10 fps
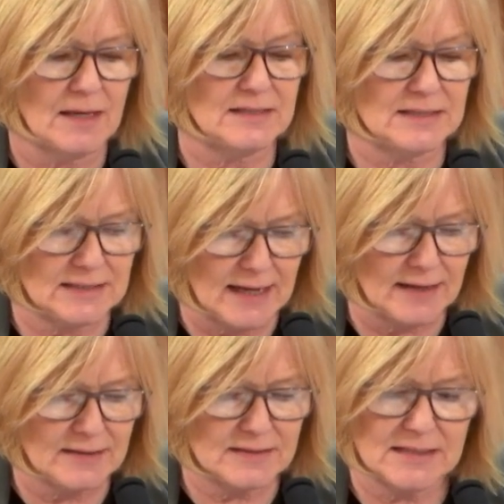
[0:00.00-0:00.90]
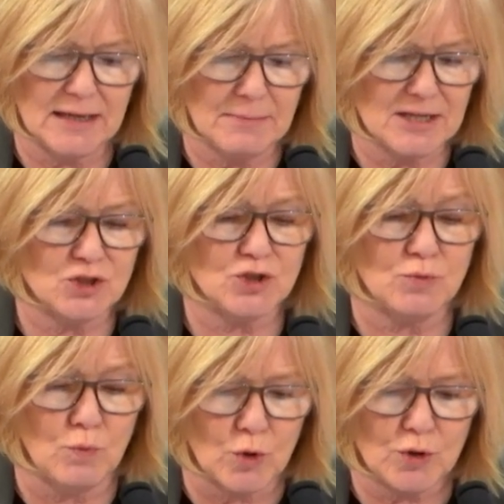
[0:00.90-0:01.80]
Instead, CMS
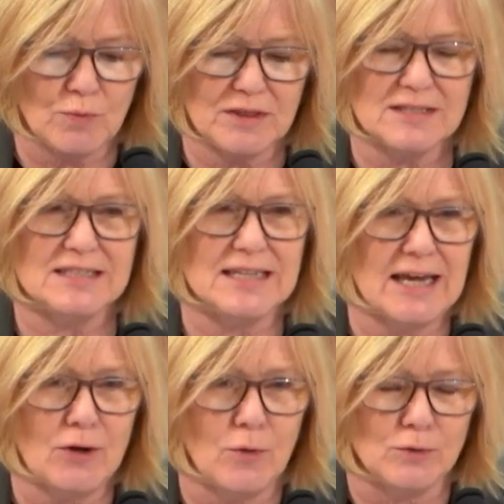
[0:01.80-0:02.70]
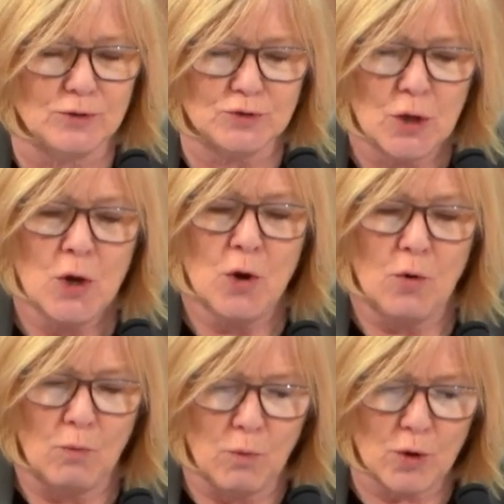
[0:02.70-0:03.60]
should work with the stakeholders,
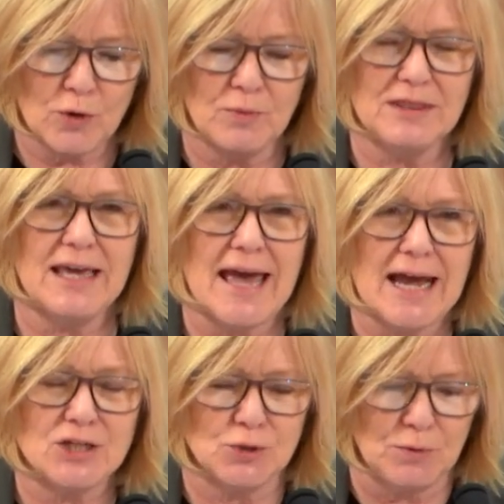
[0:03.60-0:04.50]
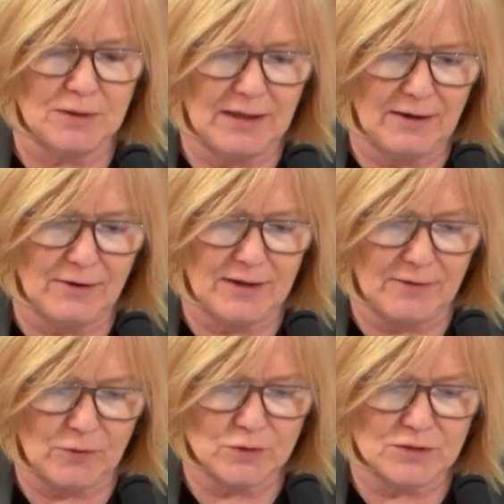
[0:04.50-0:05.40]
work with the actual
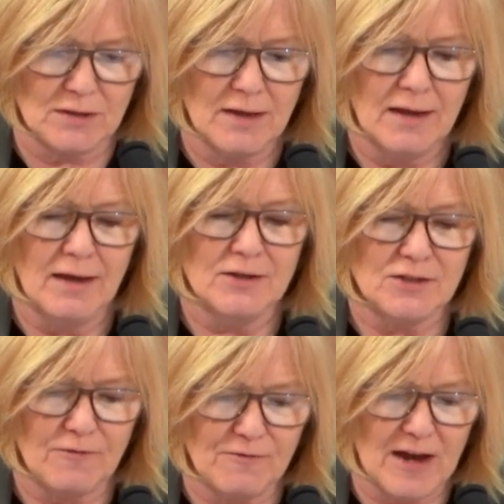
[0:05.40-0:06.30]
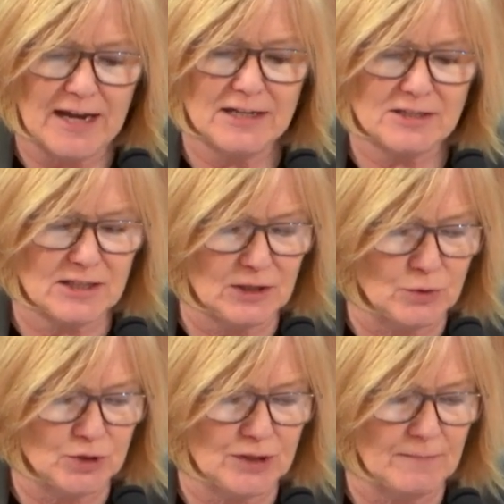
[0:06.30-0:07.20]
caregivers to find a
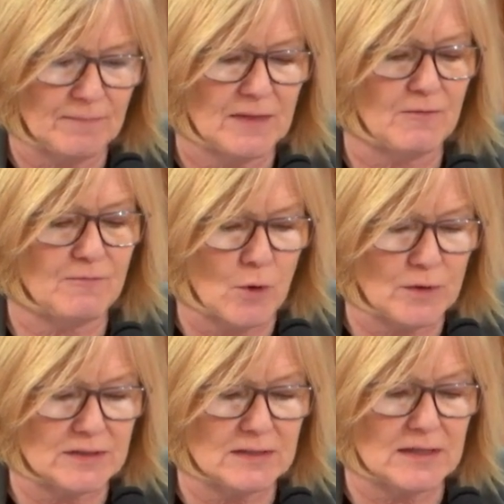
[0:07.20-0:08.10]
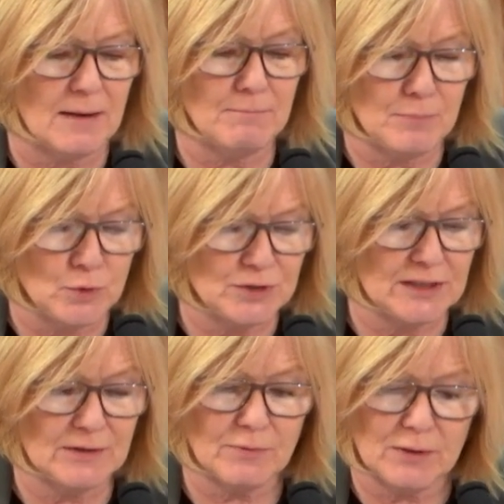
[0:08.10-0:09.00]
solution that focuses on
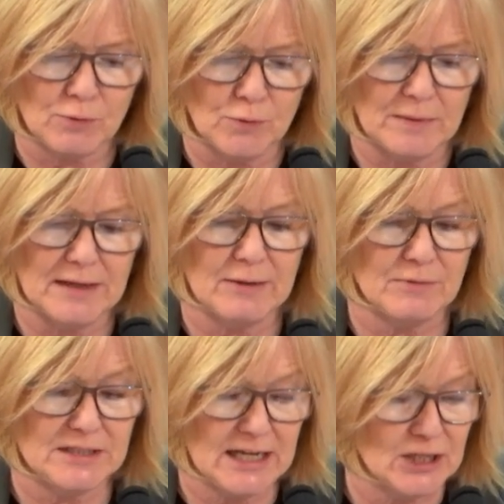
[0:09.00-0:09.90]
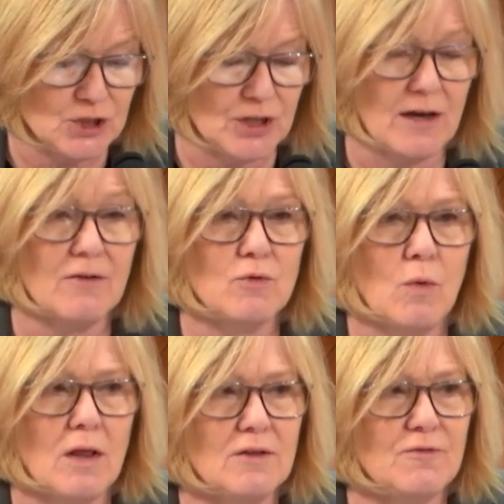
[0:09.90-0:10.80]
boosting the recruitment and retention of
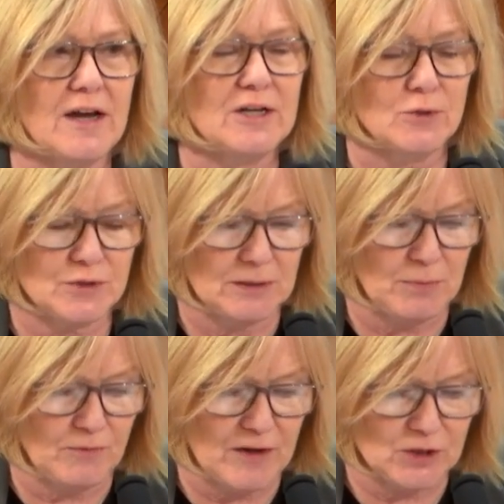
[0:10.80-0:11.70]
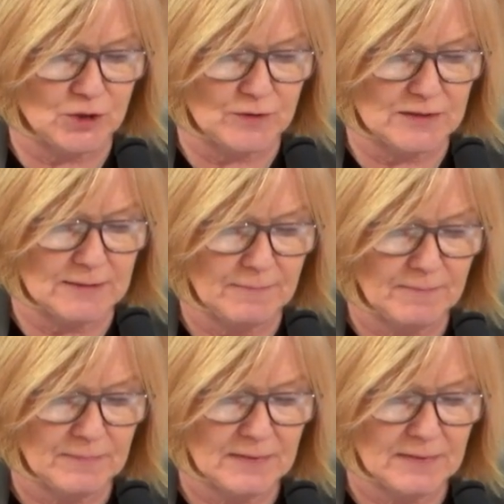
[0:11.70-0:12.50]
qualified nursing professionals.